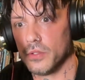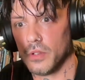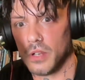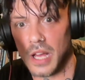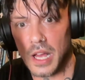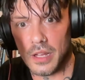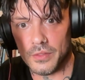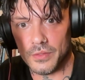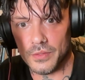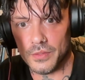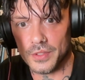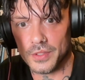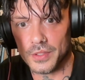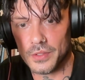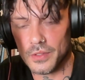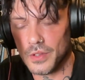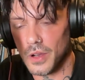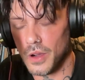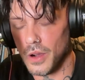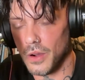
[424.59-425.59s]
hands
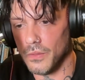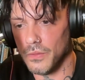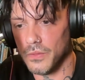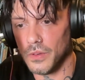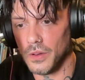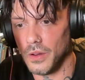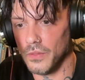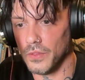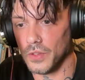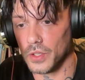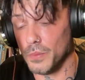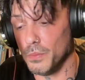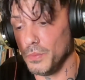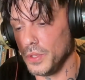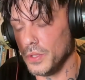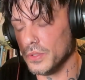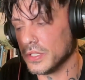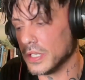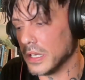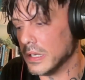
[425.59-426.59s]
of a
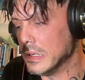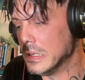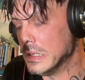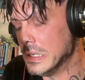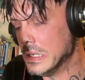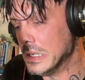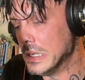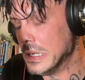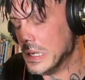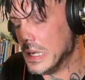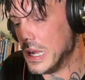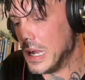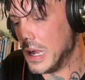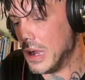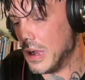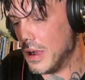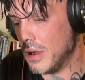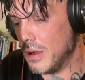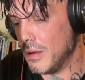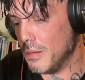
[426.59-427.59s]
computer.
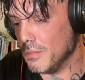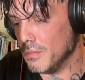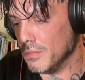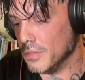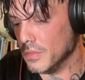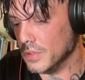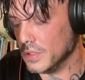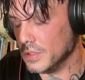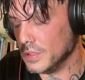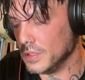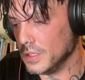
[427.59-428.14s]
And